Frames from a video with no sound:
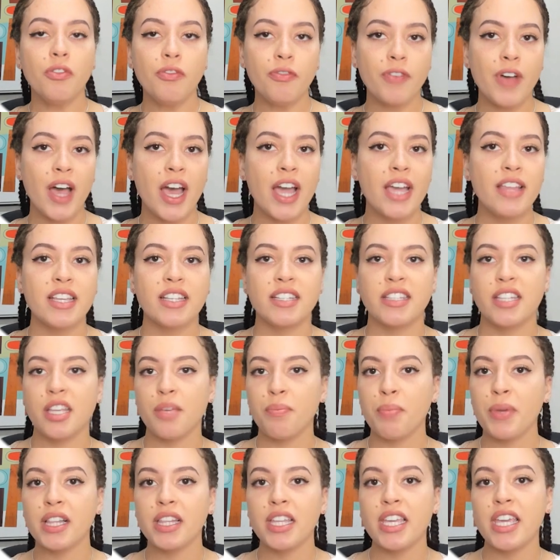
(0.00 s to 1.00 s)
find that
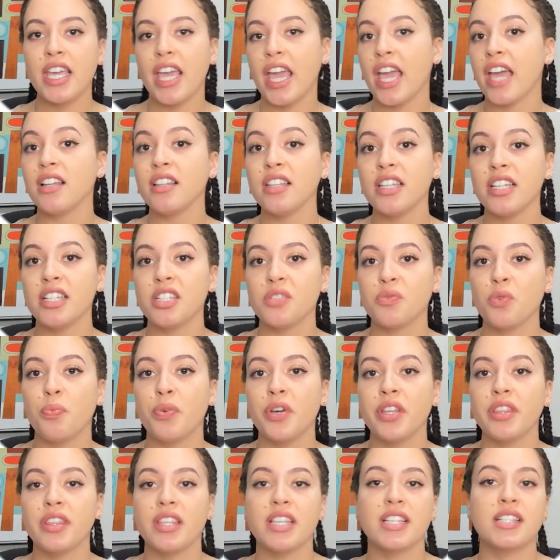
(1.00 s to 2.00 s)
typically analysts will
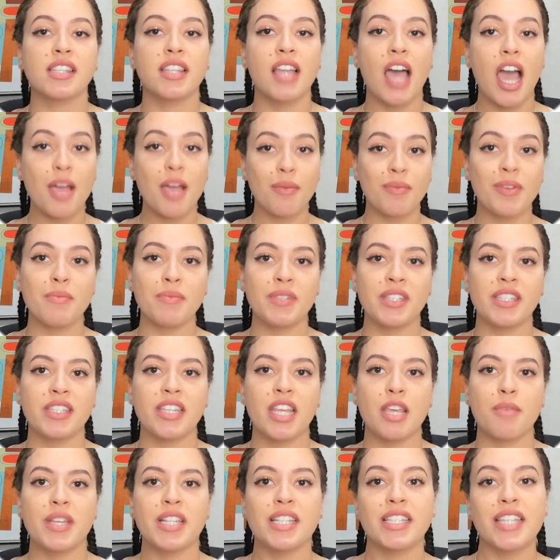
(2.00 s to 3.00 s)
put these LIBNAME
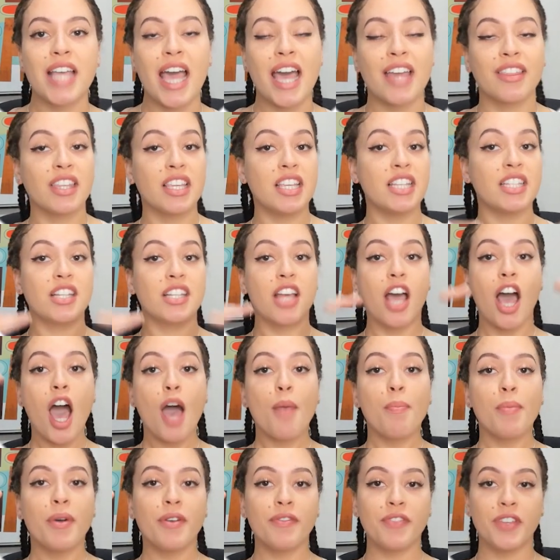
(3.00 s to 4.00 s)
statements at the
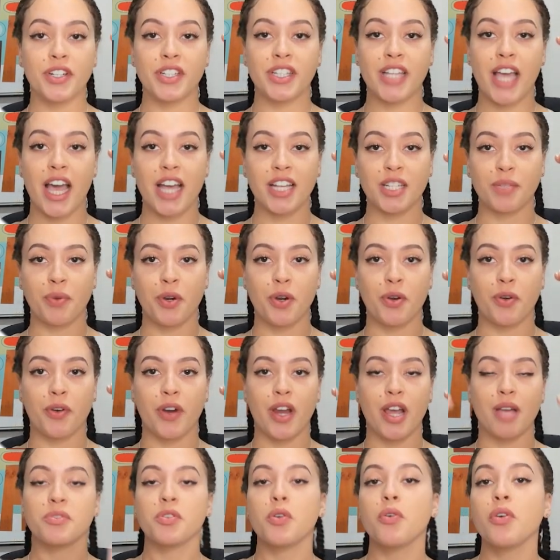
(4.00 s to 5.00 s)
top of their SaaS
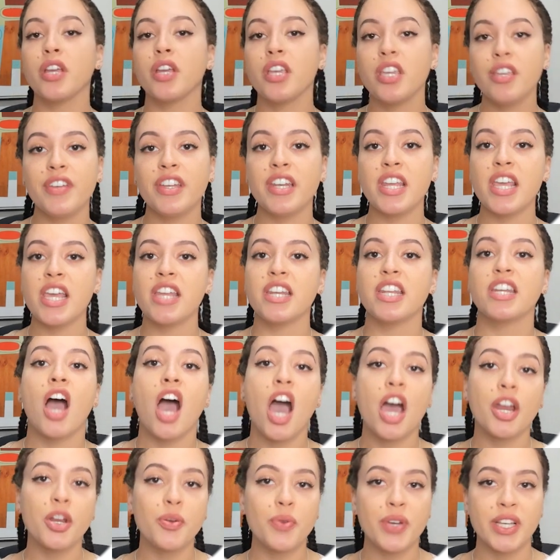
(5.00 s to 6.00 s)
programs or even in an
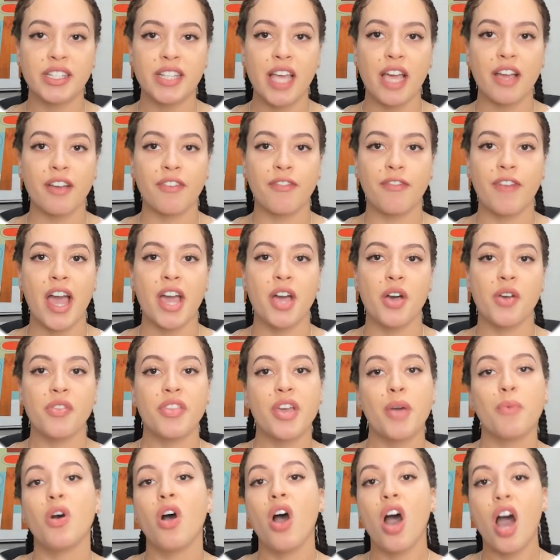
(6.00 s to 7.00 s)
autoexec file
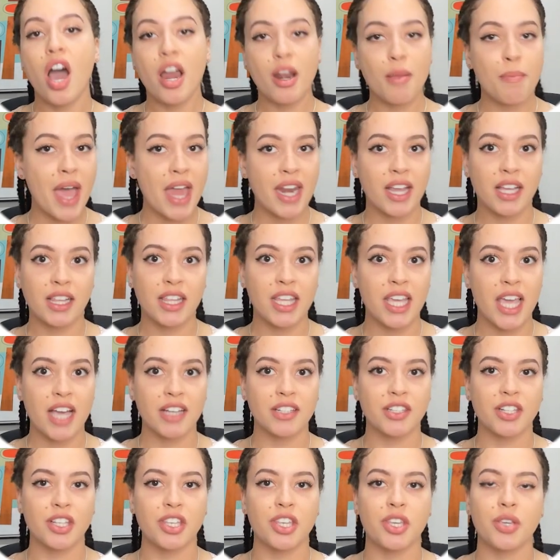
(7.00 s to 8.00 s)
that will automatically
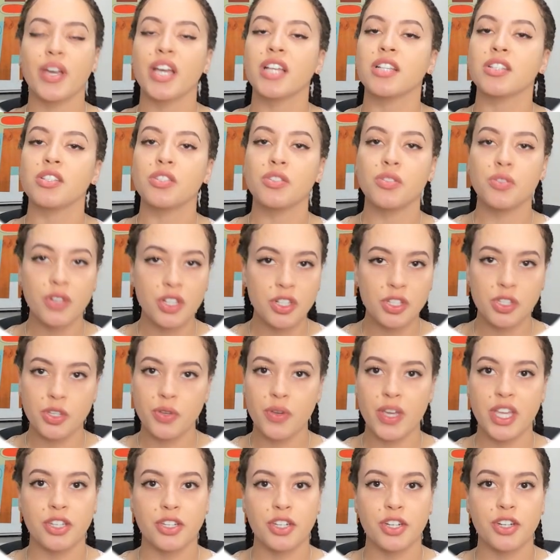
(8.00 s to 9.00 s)
execute as soon as you
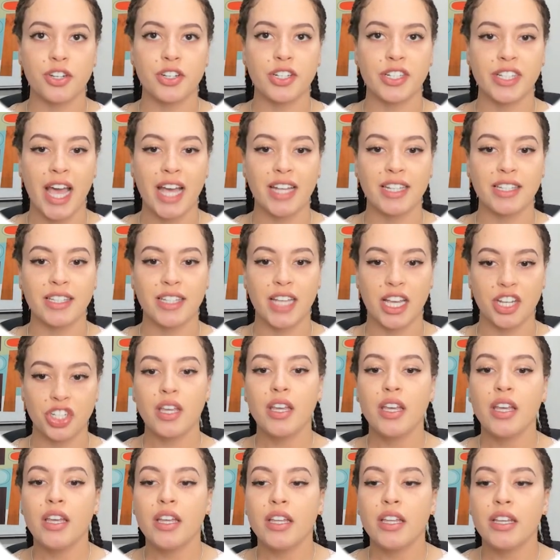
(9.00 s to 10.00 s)
enter your SaaS
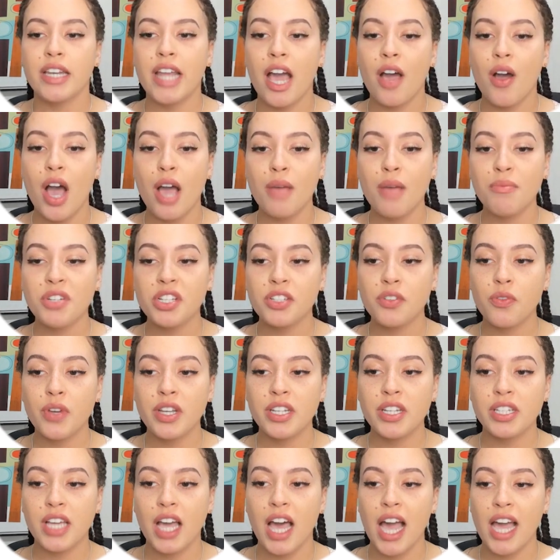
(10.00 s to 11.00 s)
session. Now I'm just
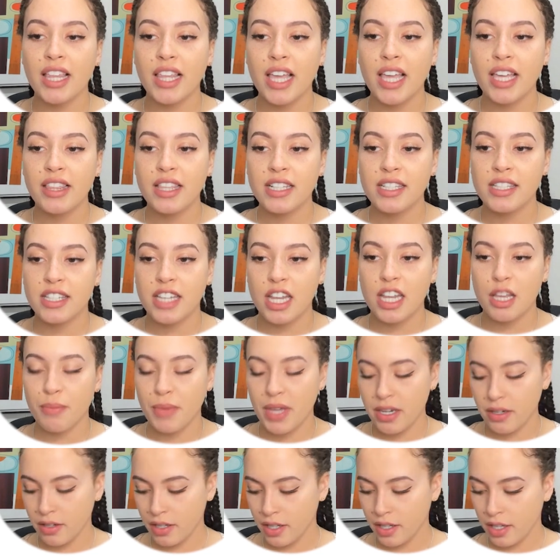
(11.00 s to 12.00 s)
going to highlight this
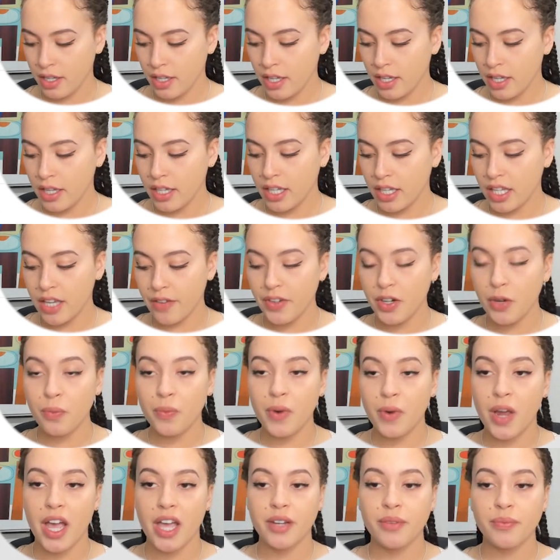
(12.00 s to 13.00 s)
statement, give it a
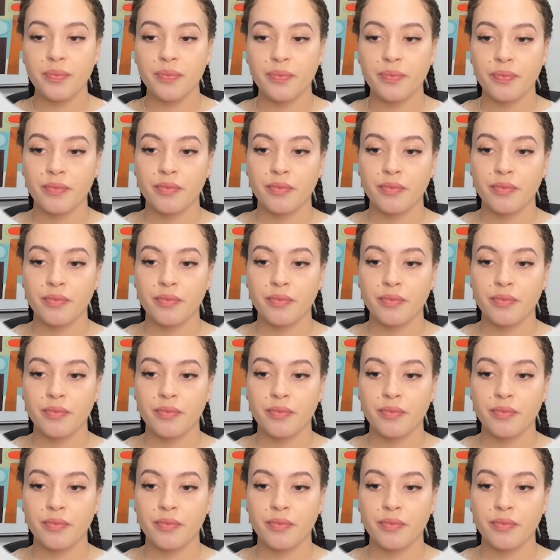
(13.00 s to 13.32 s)
run,